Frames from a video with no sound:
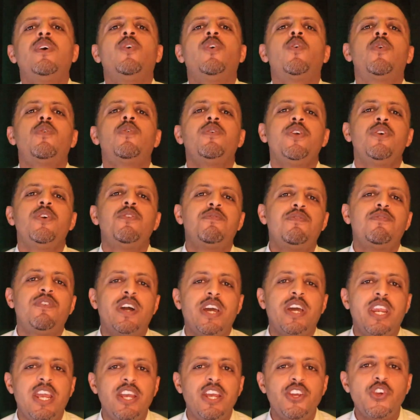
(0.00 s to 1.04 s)
or your
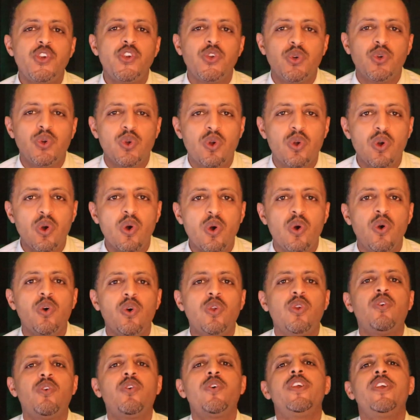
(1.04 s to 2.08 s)
financial goal
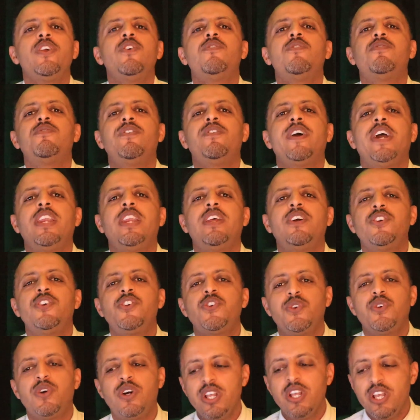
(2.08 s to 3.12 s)
or your
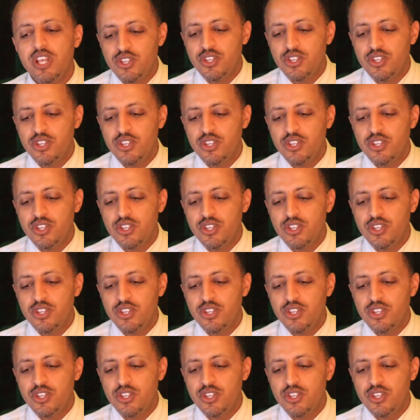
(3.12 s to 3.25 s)
financial,